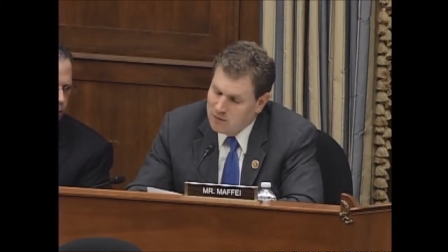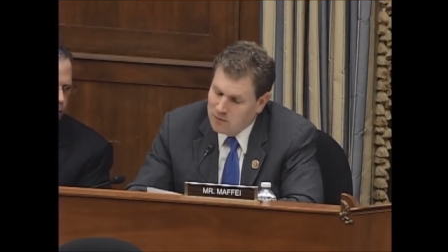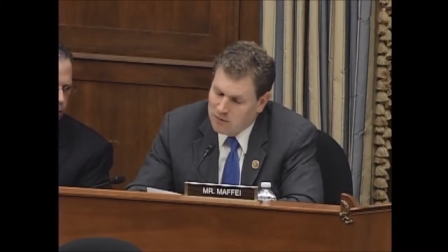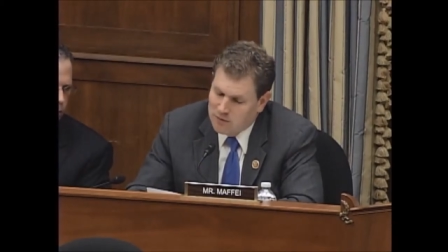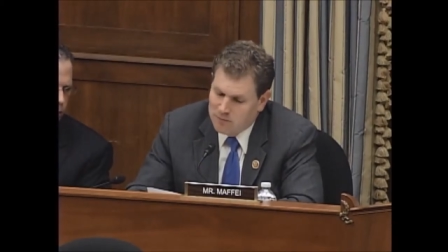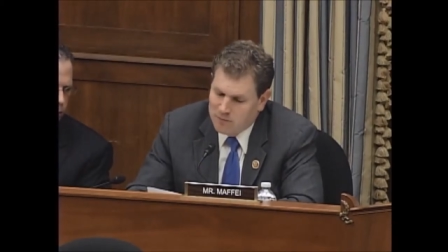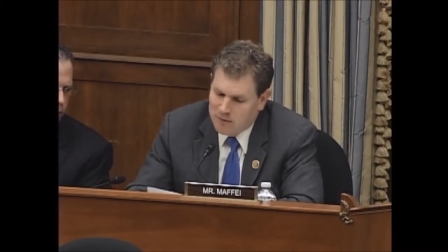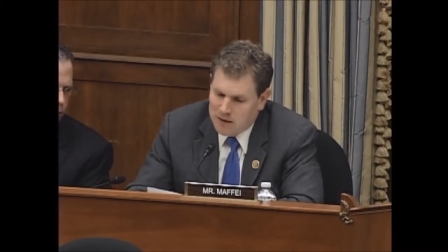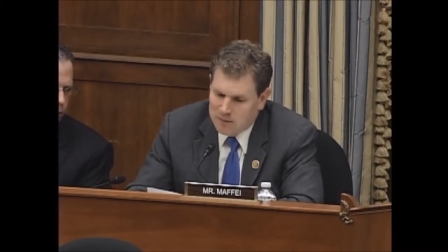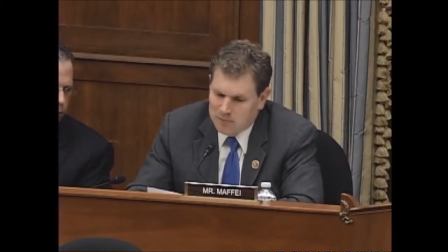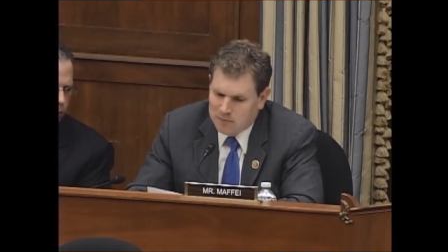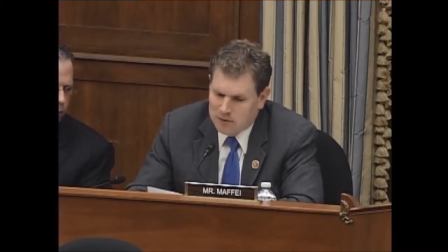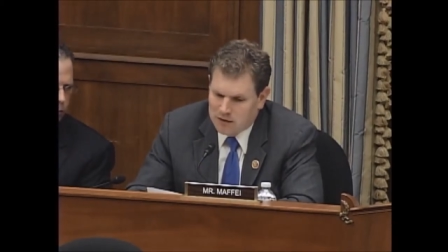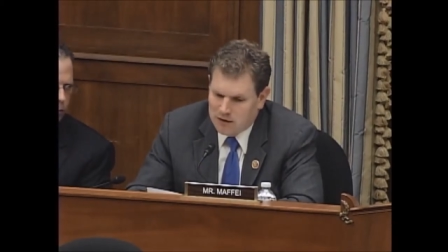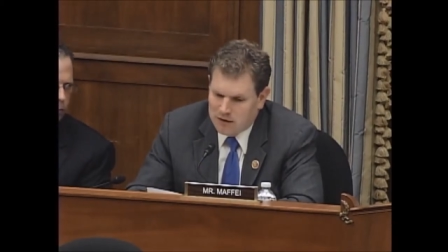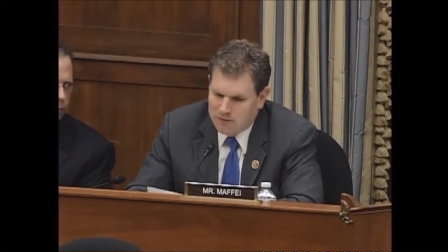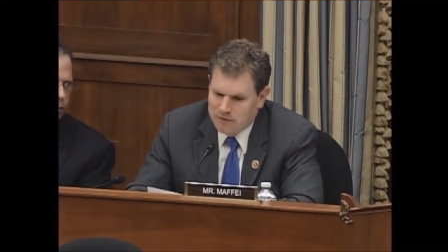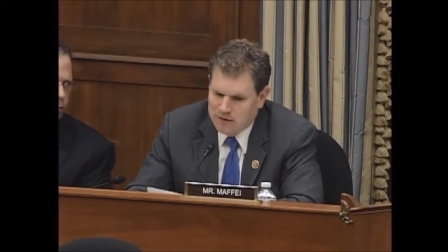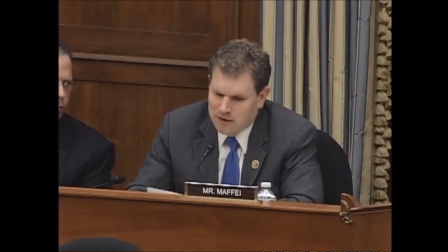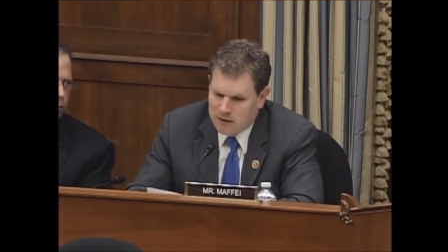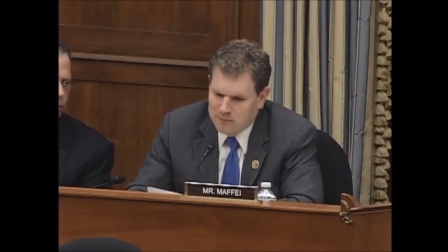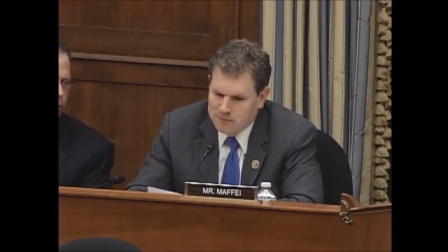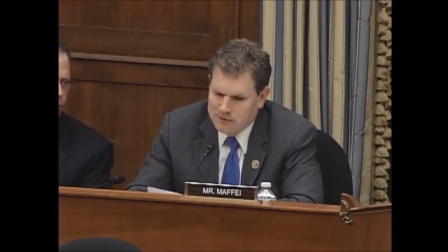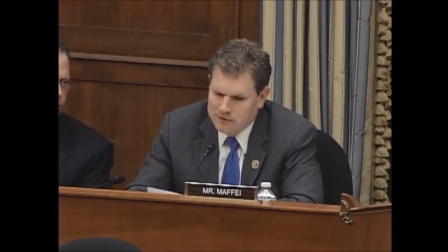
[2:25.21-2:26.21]
with my
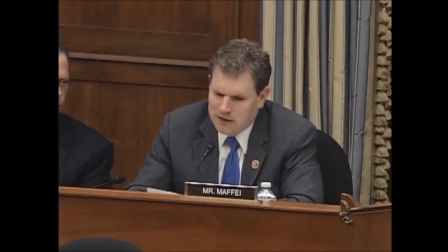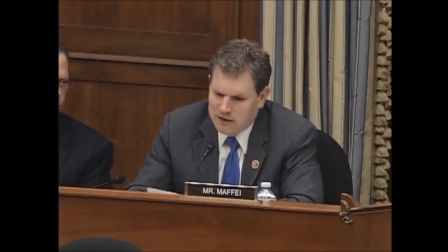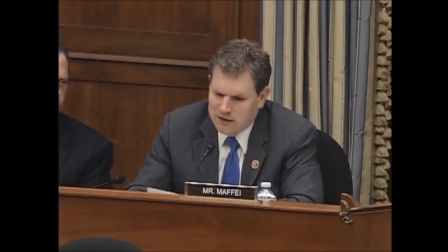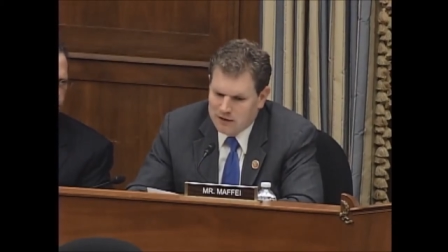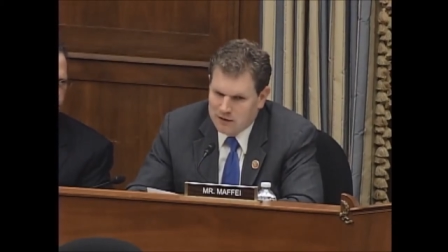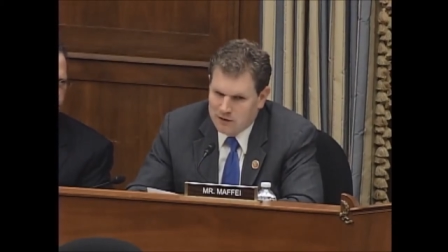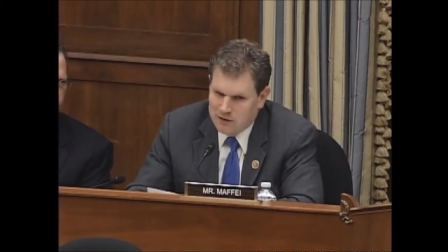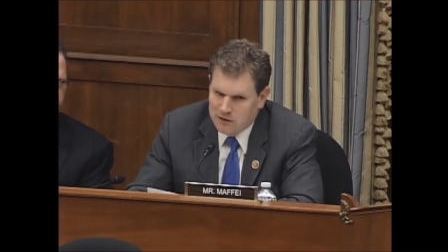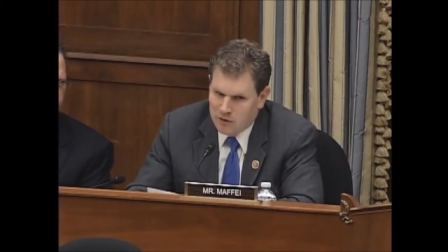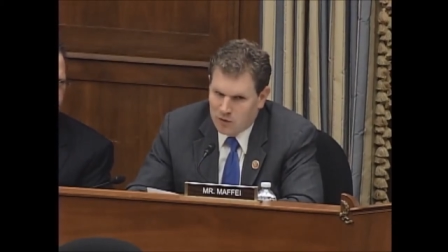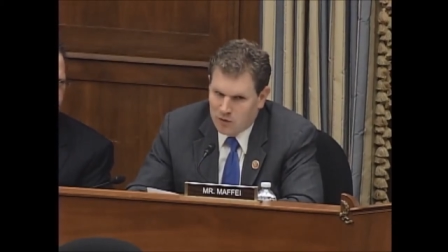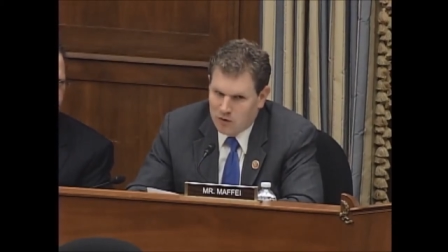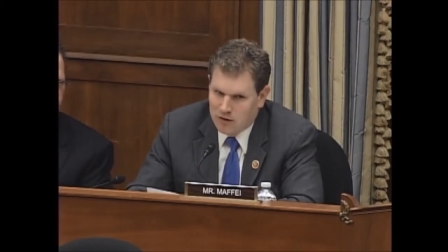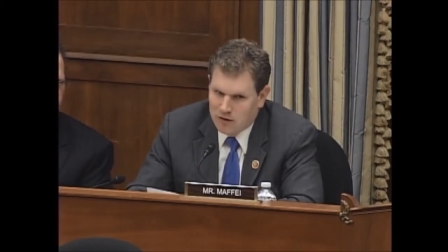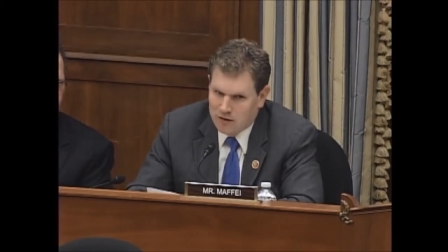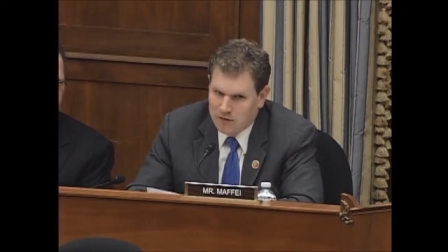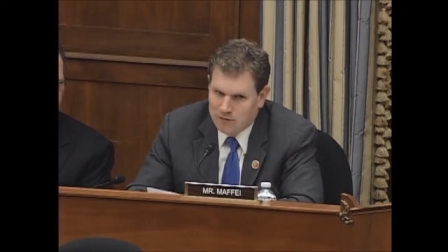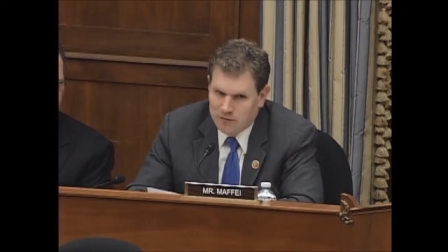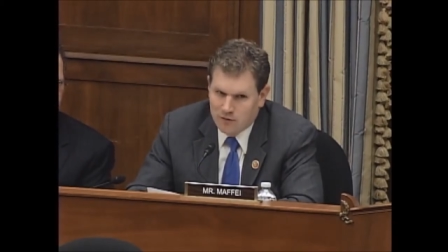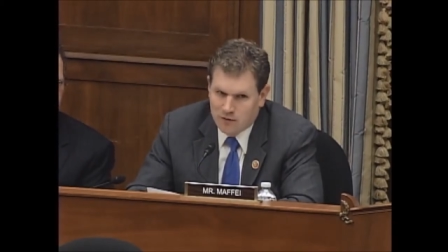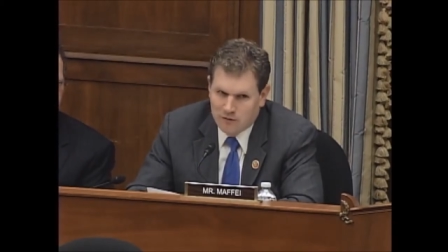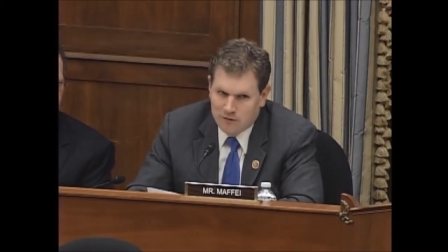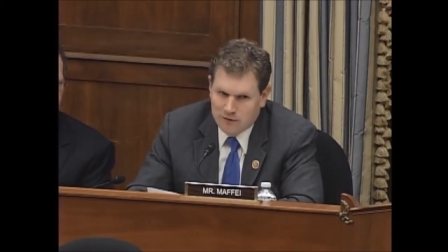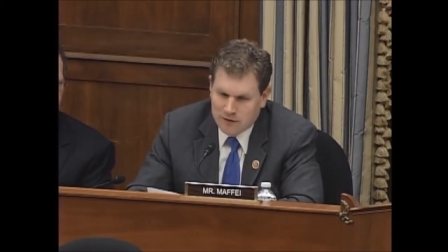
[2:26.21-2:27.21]
beloved upstate New York
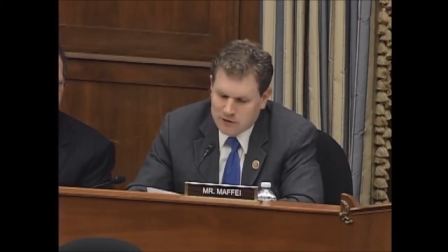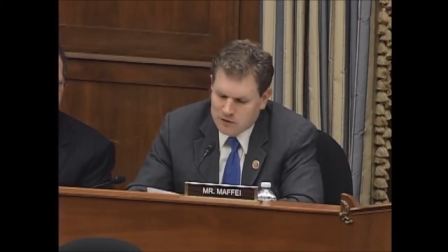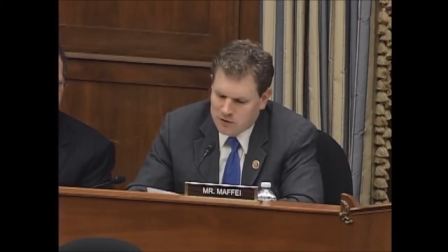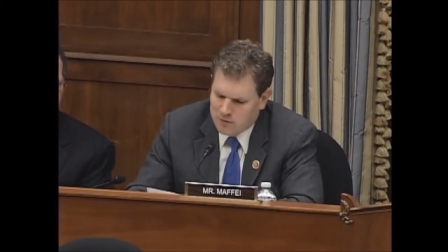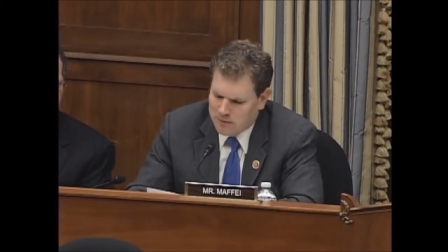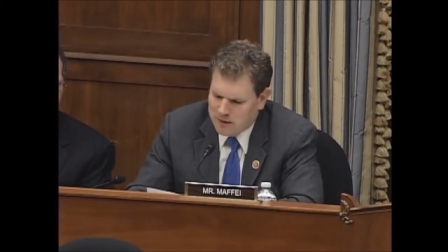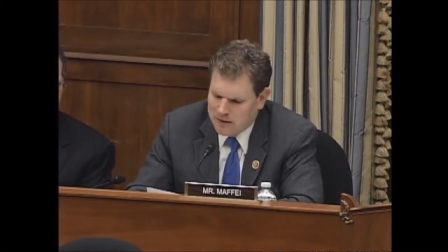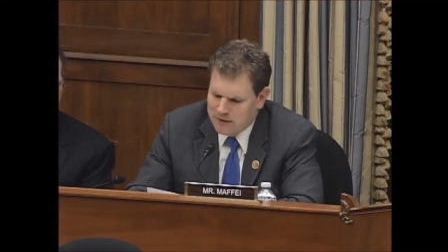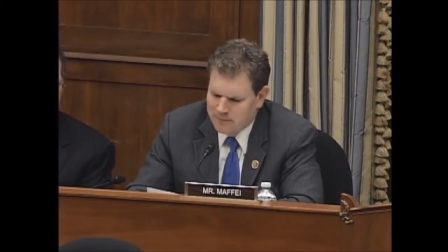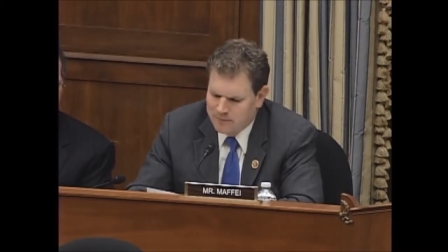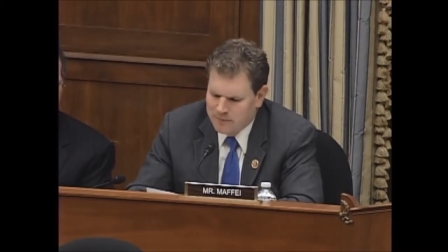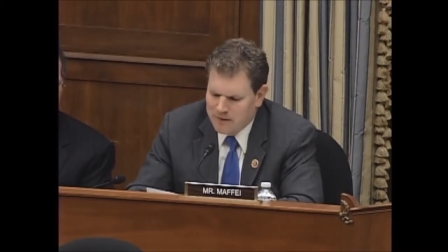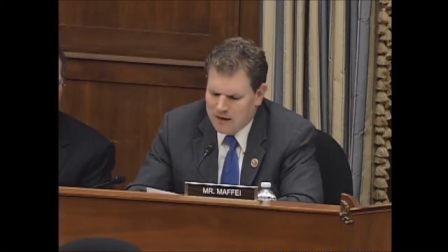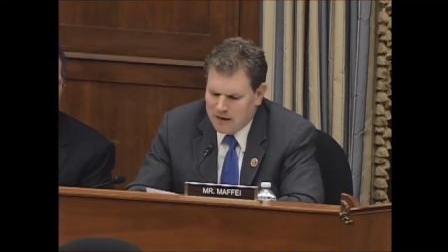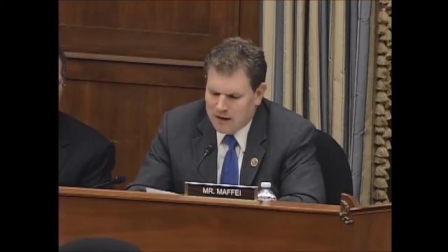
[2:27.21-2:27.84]
for fishermen,